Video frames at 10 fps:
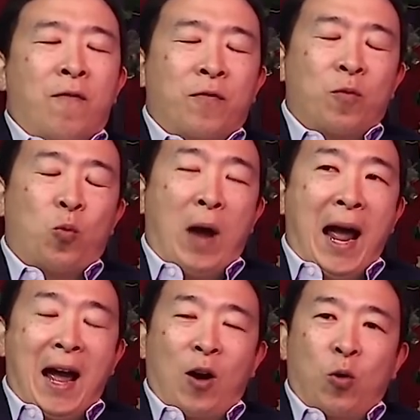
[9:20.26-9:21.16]

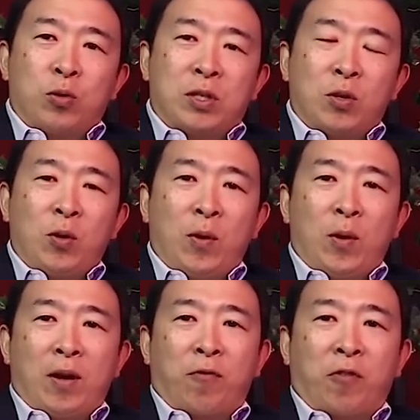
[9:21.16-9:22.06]
Wow. So you you
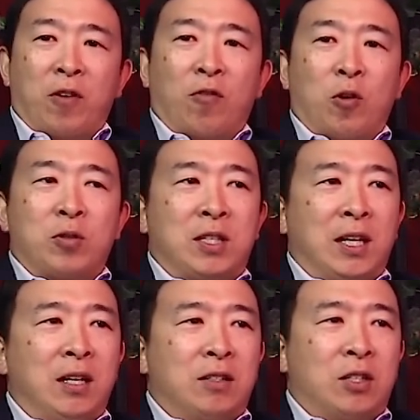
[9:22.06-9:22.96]
had a front row
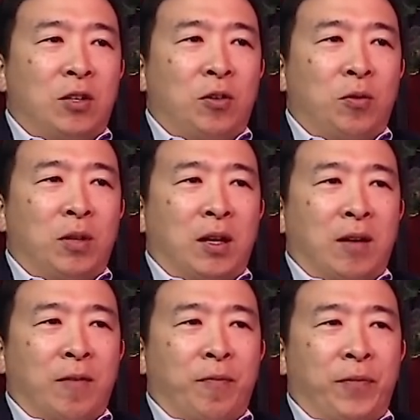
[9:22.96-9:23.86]
seat to
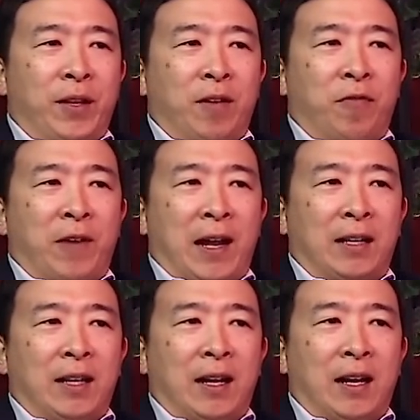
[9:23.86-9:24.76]
the the fact
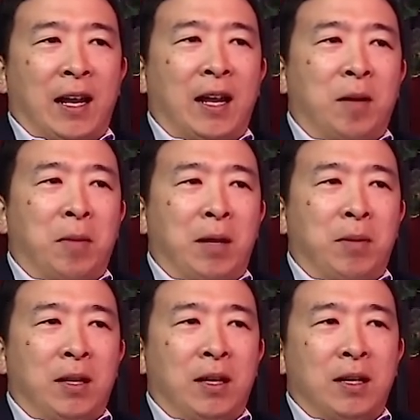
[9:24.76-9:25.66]
that hey
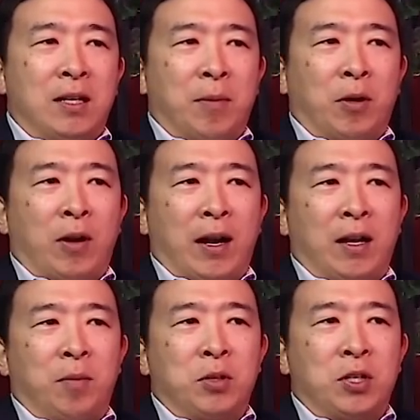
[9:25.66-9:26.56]
maybe the
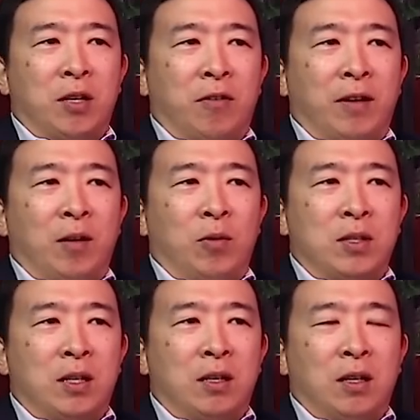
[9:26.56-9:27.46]
democratic machinery
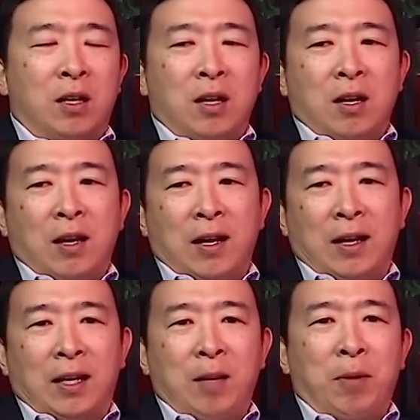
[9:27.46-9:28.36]
wasn't uh,
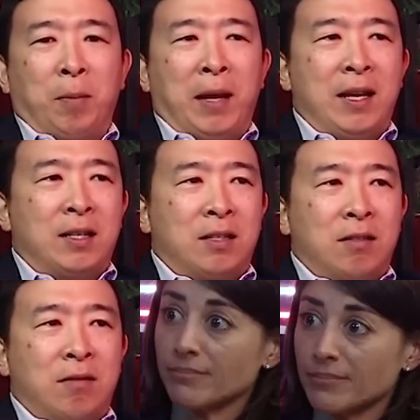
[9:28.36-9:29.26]
keeping pace
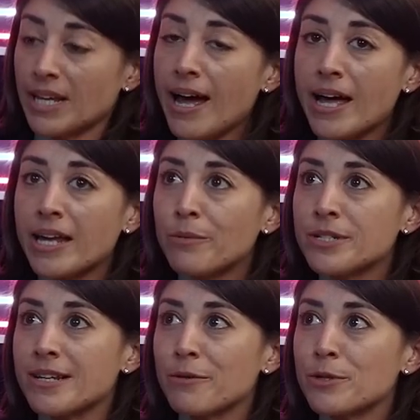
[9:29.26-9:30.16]
yeah, and it
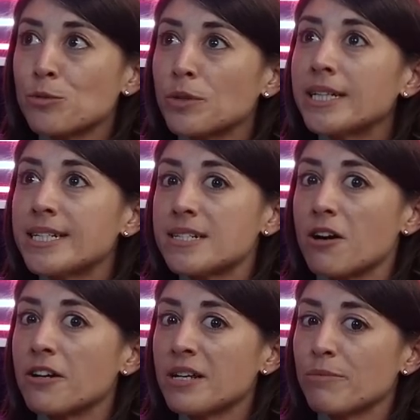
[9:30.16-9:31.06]
was it was really
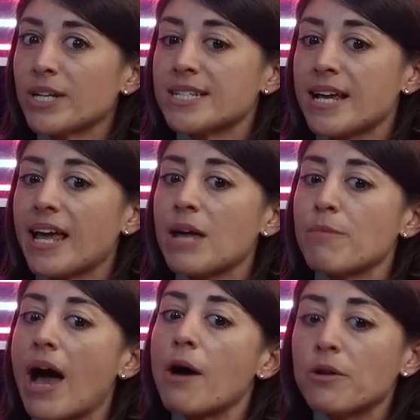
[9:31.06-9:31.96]
disheartening because I came
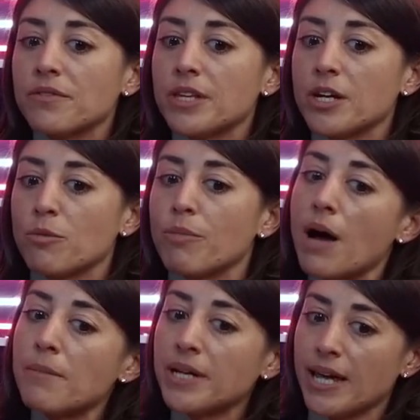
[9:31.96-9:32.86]
out of the
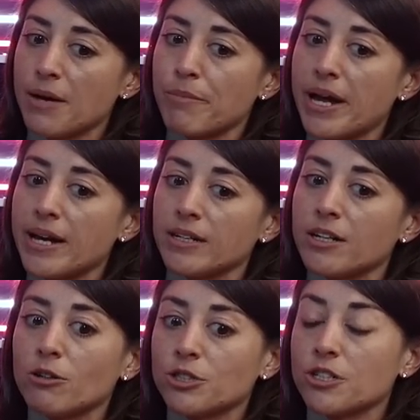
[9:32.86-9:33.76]
Obama campaign and
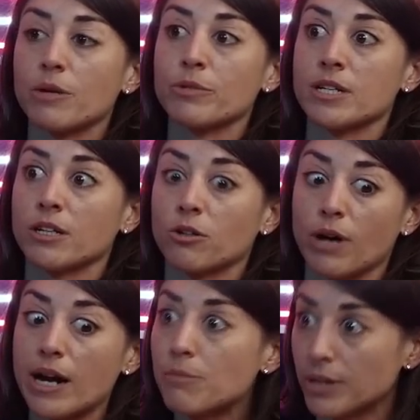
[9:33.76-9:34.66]
culture that was
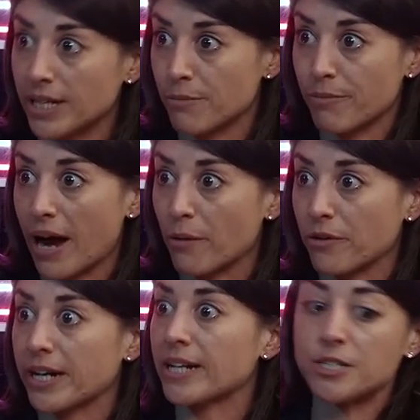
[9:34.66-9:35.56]
incredibly
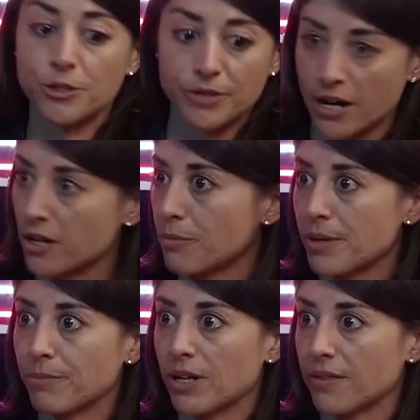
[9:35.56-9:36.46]
empowering to younger
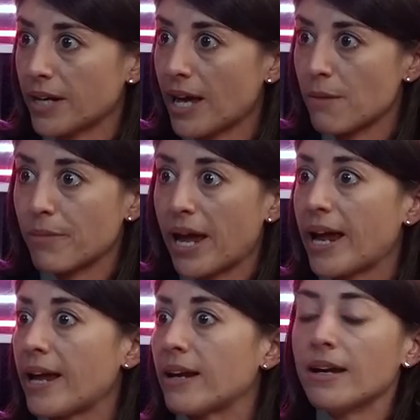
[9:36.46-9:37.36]
people on the
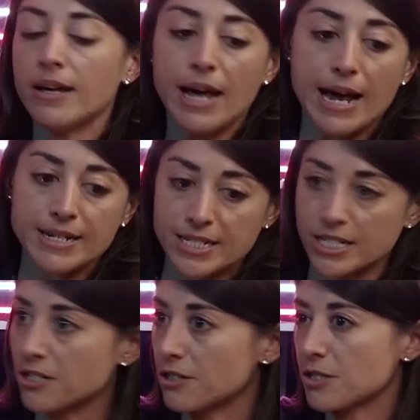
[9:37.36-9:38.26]
campaign and to
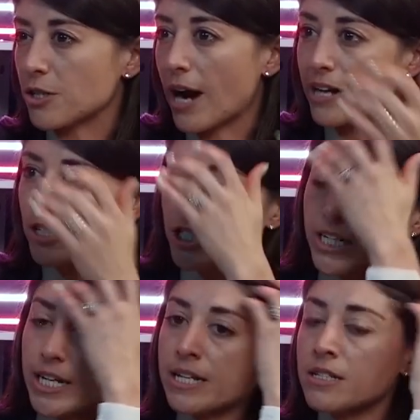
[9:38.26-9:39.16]
digital
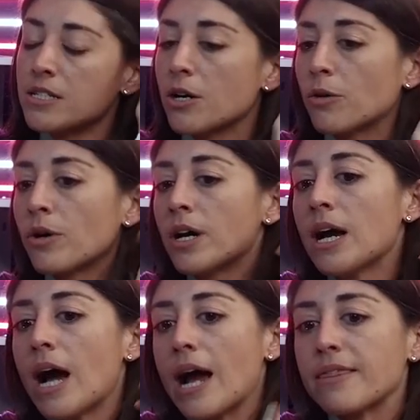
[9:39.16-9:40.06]
strategy. And so
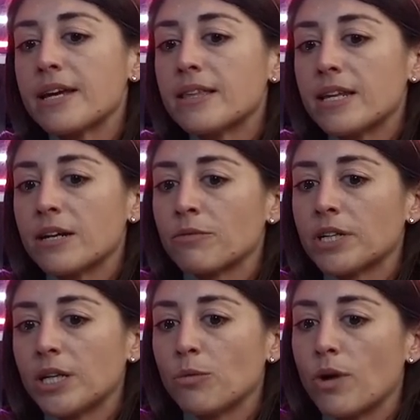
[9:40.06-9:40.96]
I think that it
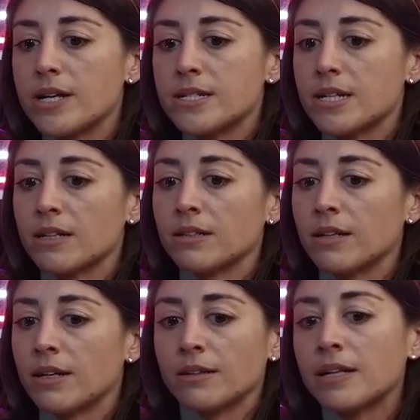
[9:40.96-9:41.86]
really was a,
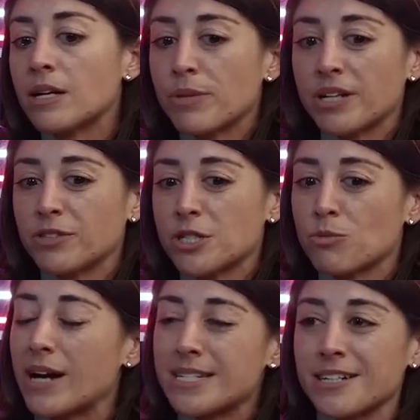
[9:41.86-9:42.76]
a little bit of just
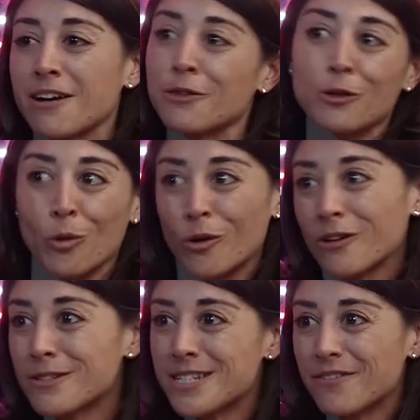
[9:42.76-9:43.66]
resting on the
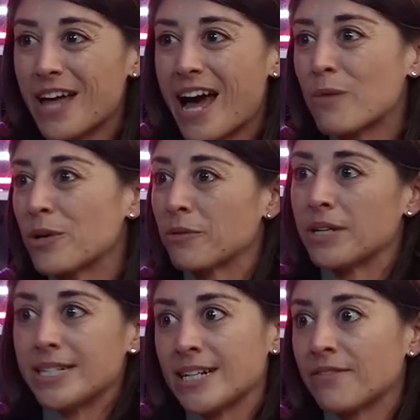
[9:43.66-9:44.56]
laurels of that. We don't
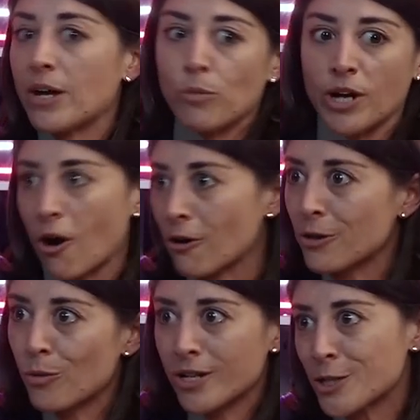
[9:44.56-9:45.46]
need to innovate. We are the
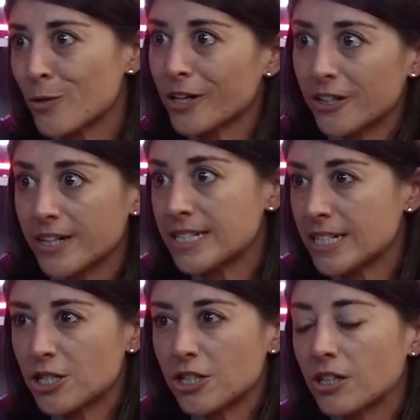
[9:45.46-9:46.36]
ones who are good at
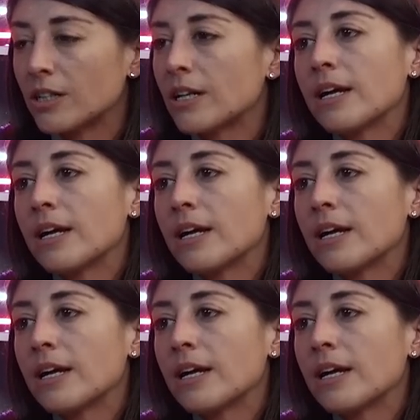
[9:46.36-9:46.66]
digital.